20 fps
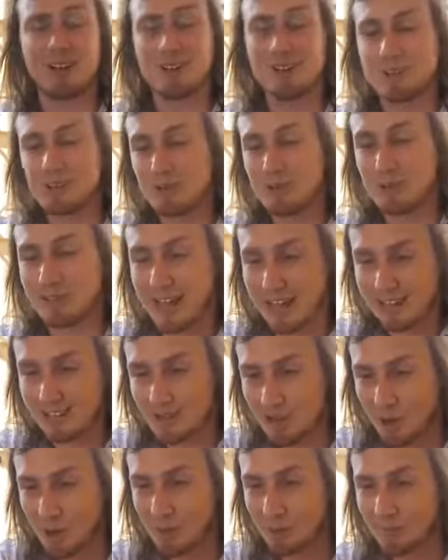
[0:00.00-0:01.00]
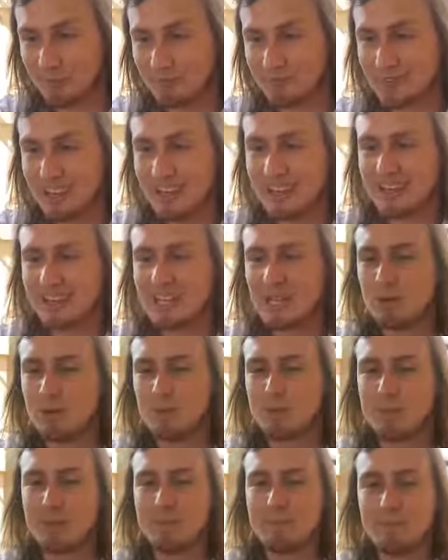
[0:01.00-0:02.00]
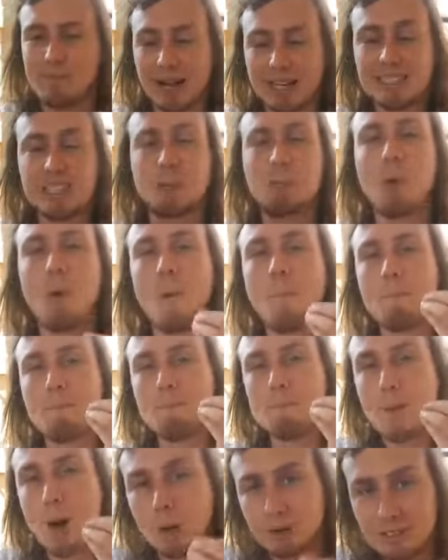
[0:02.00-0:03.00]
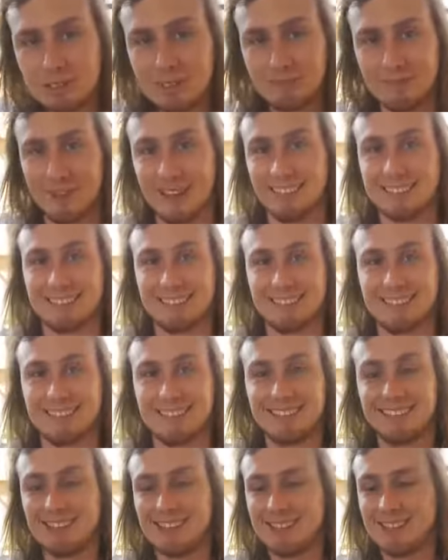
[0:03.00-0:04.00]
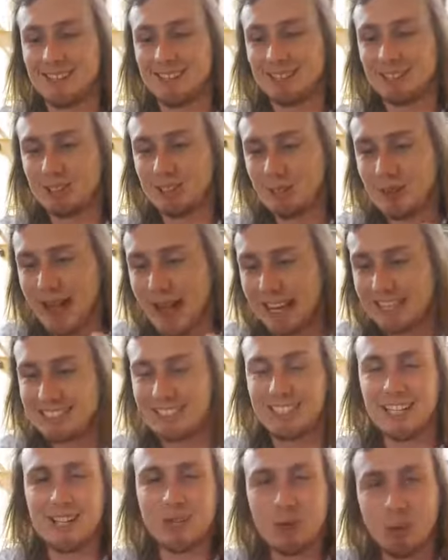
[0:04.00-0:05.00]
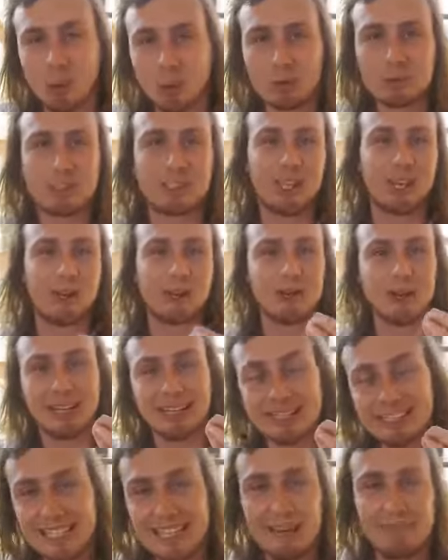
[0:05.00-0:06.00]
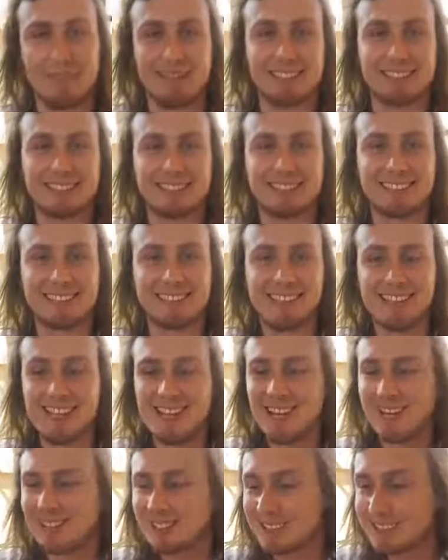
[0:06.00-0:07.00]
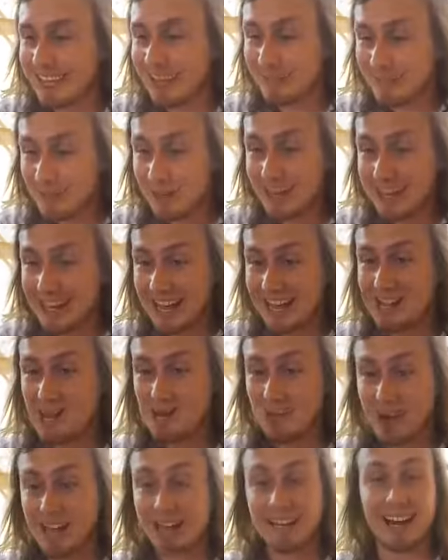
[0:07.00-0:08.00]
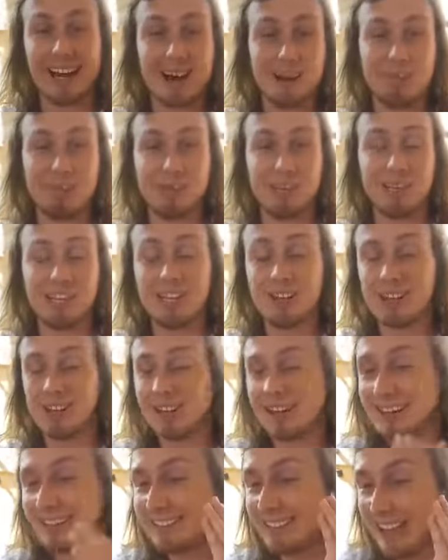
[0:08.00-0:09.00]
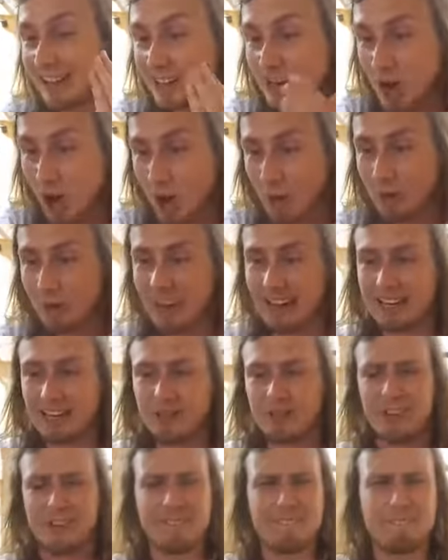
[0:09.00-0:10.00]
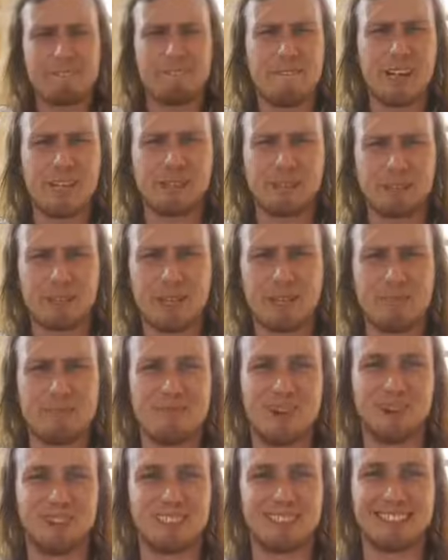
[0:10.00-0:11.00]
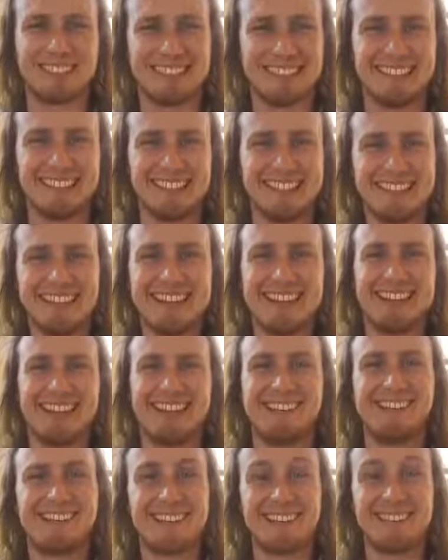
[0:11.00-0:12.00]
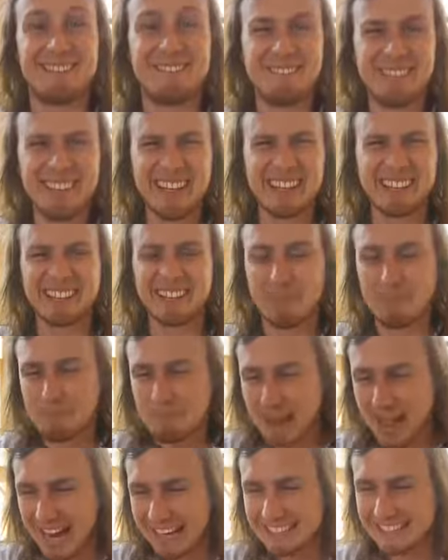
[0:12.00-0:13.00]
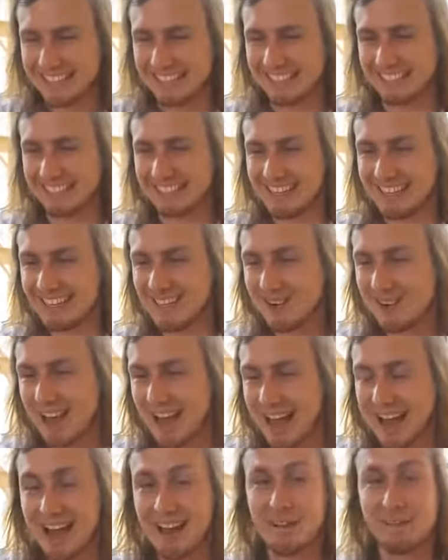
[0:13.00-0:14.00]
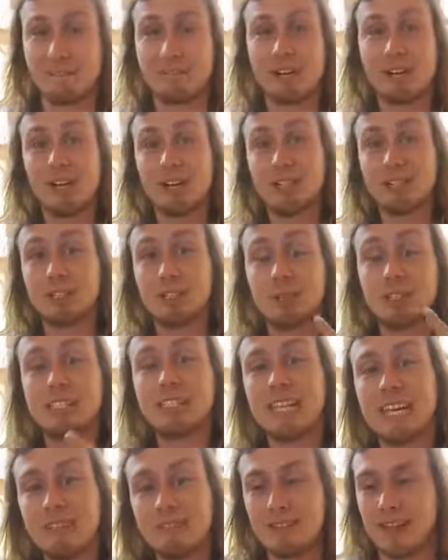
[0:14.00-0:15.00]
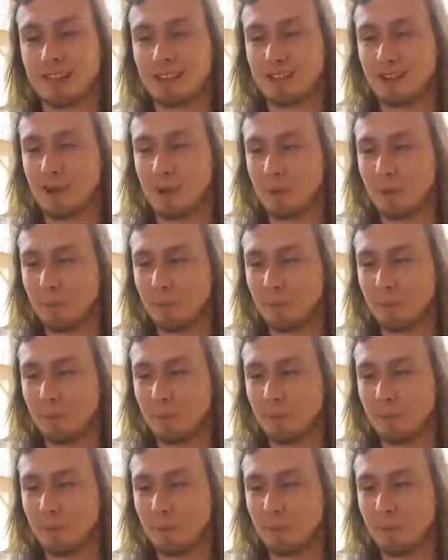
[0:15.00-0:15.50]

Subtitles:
to that goal, you would be much more motivated to actually also achieve it. Because every day you wake up, you look at that goal and you can feel the emotion. You can feel the passion that you have to achieve that goal.